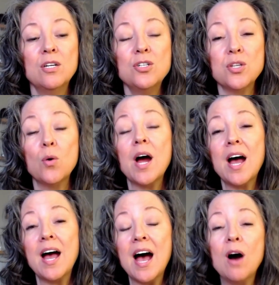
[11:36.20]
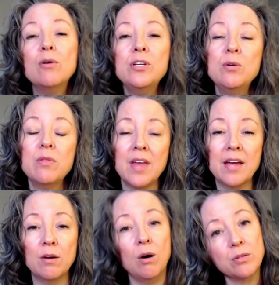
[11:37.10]
So how do you
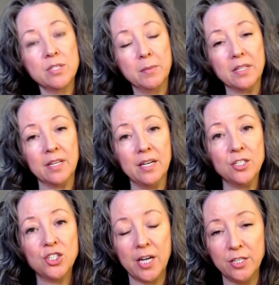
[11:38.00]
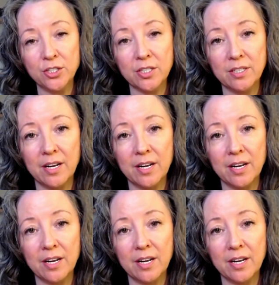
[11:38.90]
then ultimately change it?